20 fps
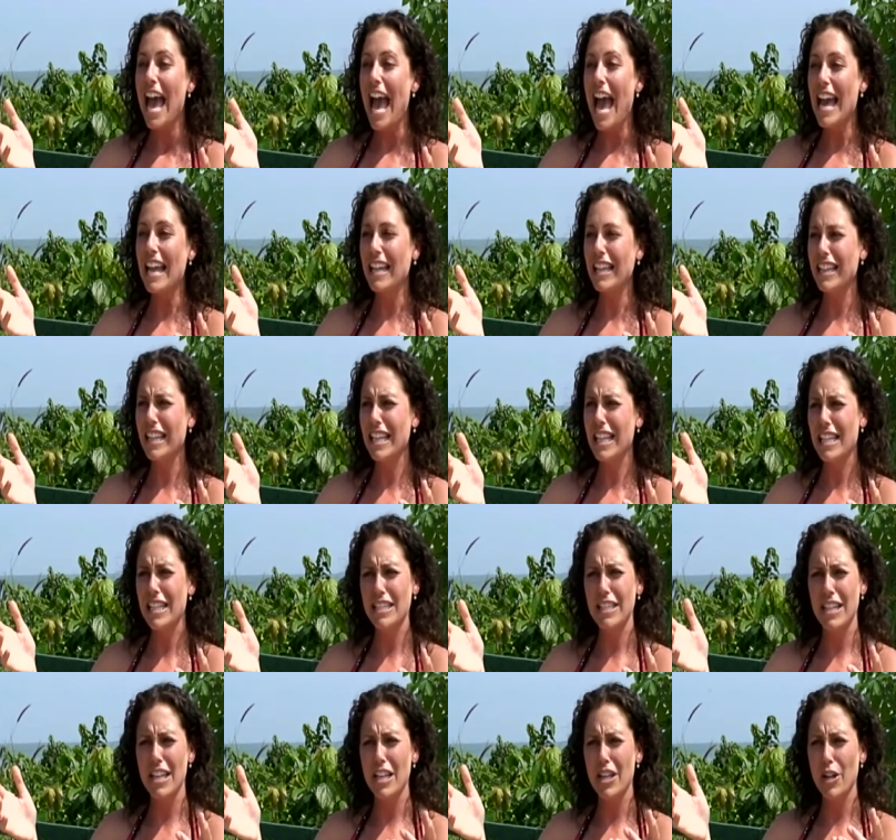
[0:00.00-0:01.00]
and I think
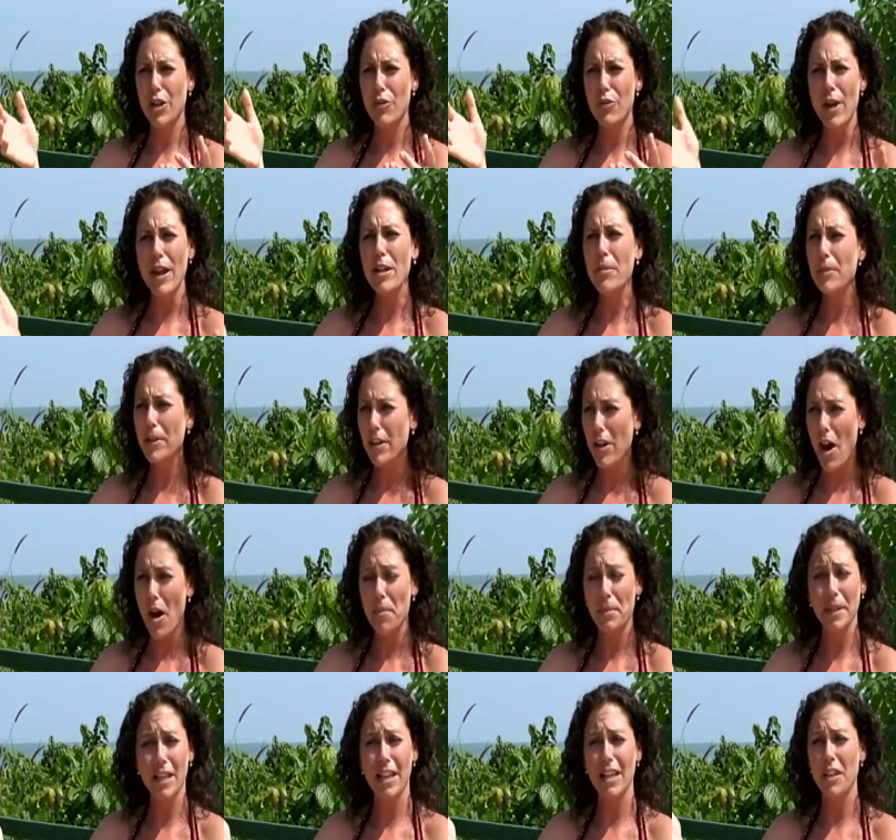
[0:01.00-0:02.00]
it's an incredibly
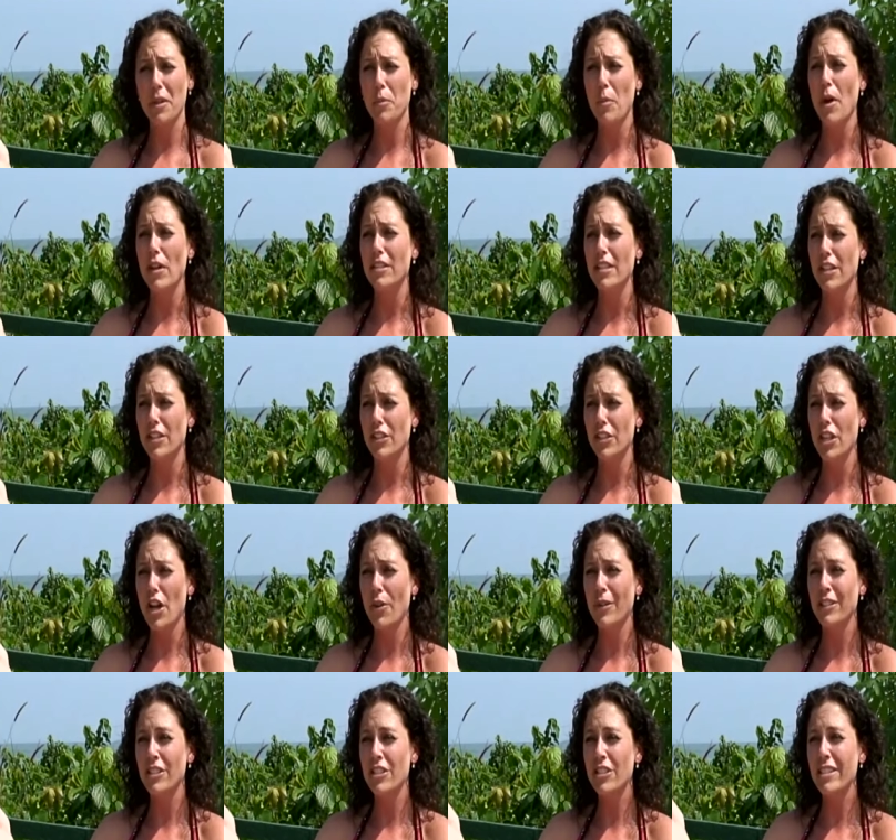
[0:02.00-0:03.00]
complicated, well-done
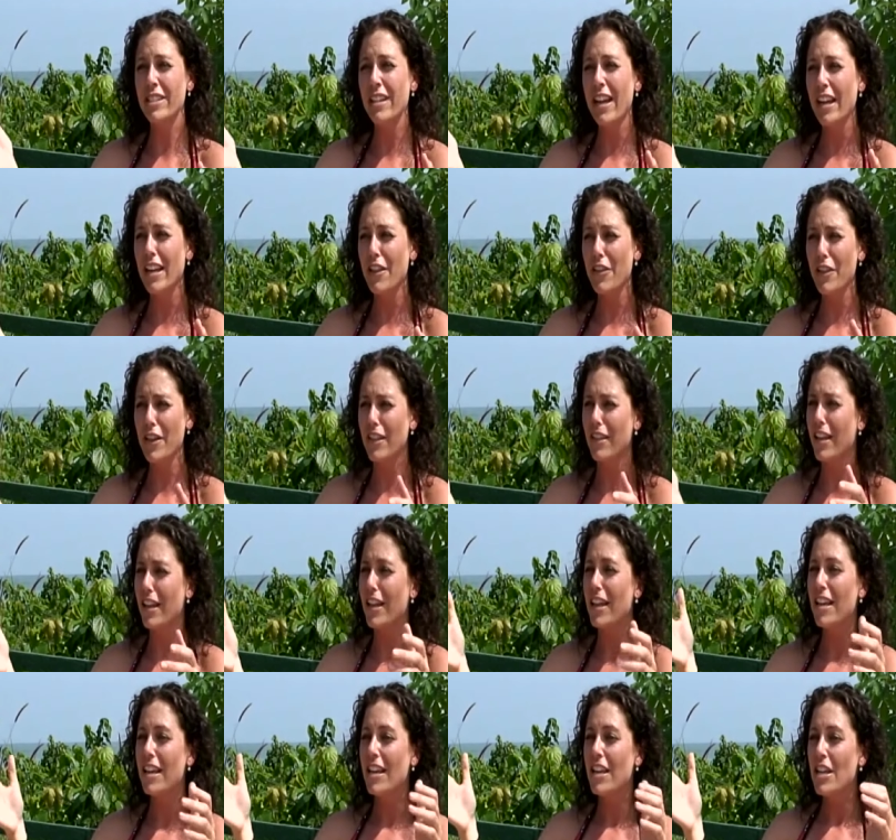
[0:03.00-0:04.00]
show. It's just the kind of thing that
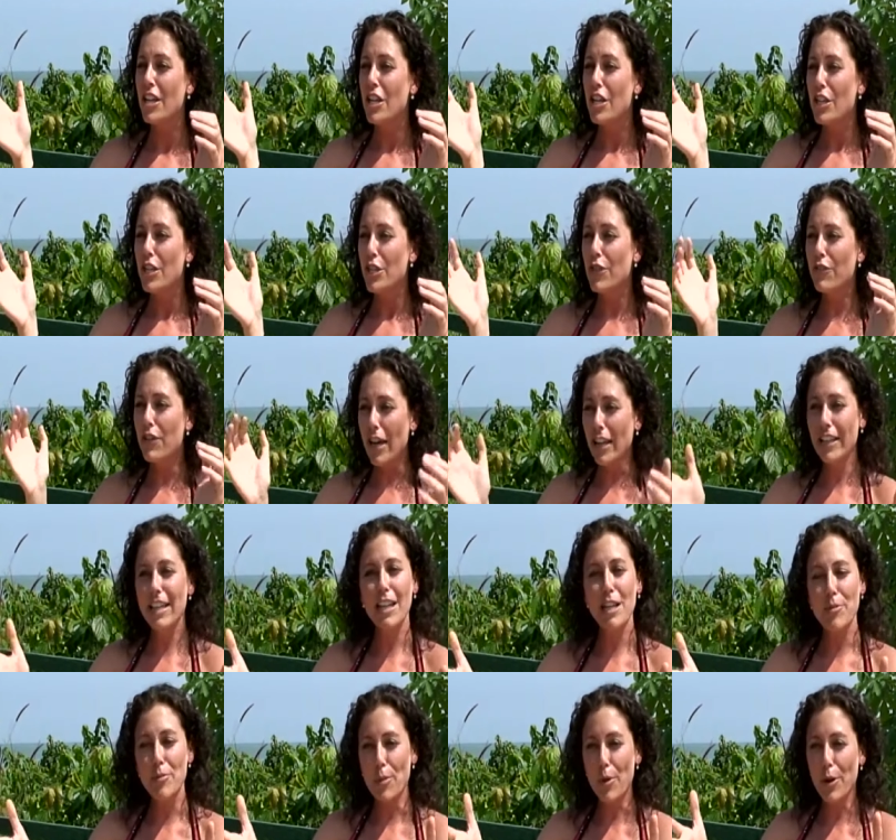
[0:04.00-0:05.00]
you've got to
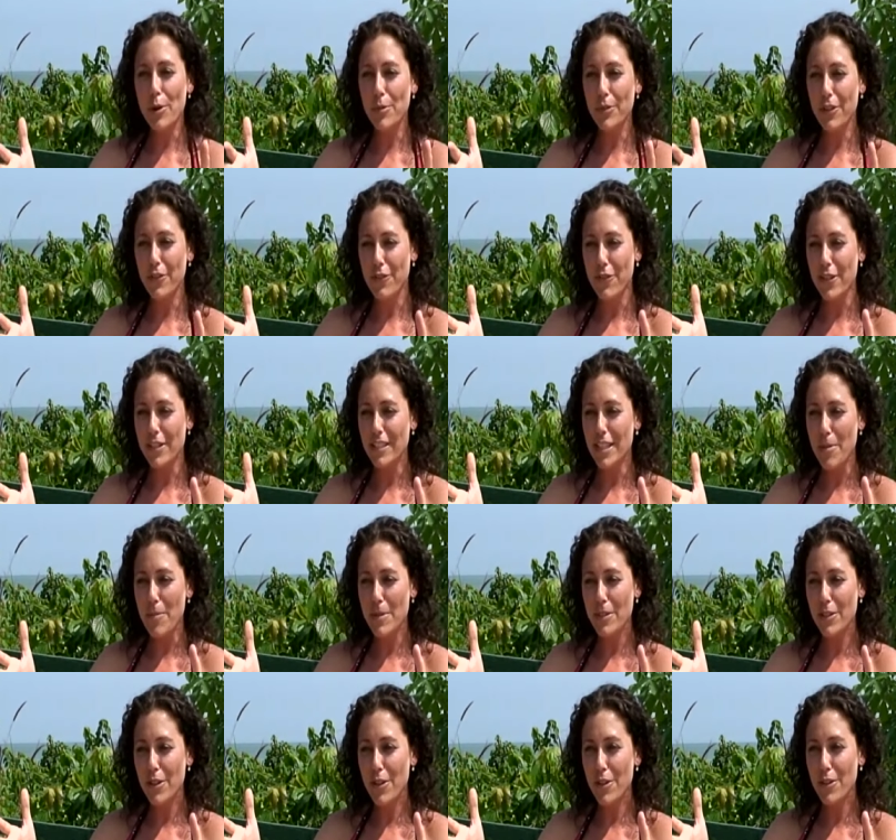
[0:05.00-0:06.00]
get on board with the first
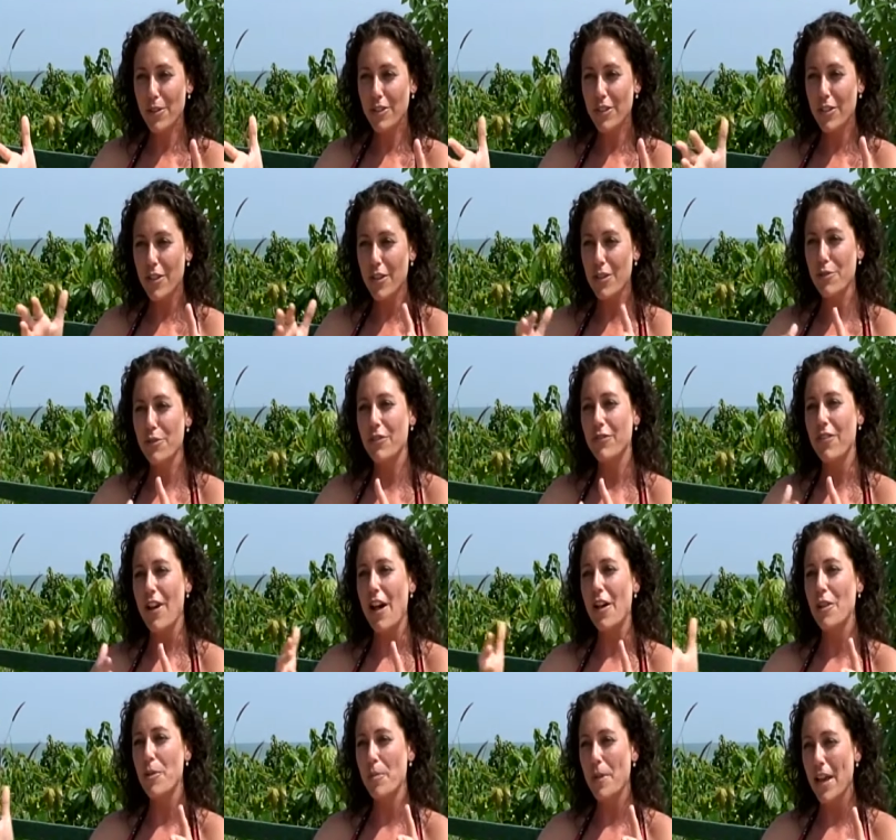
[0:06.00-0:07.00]
episode so that you can
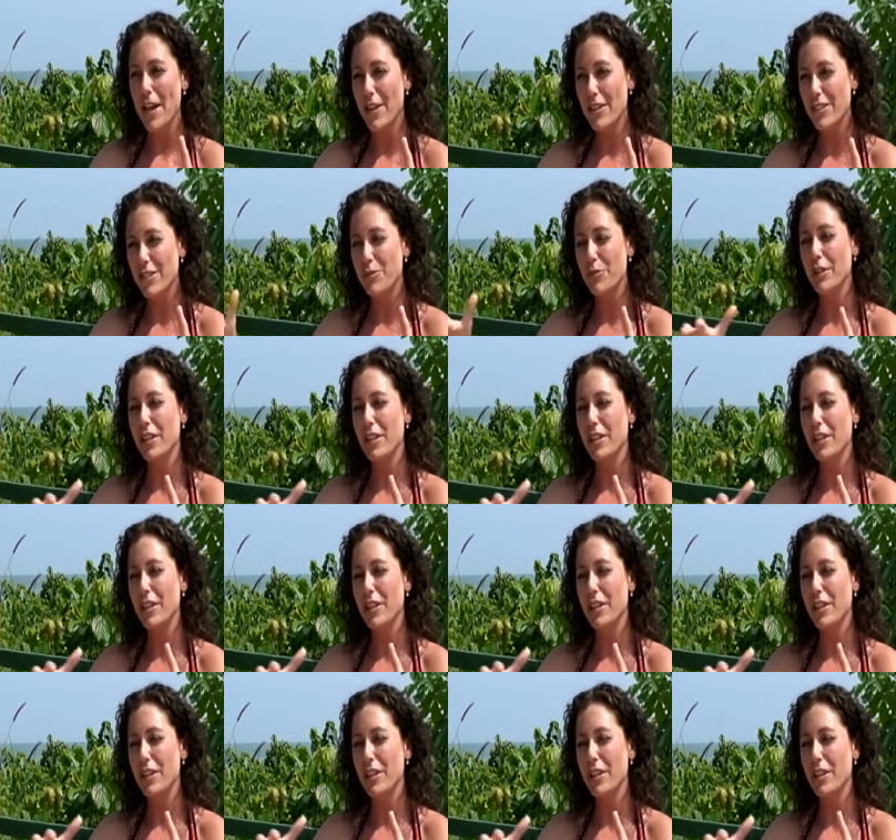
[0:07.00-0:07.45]
follow the players and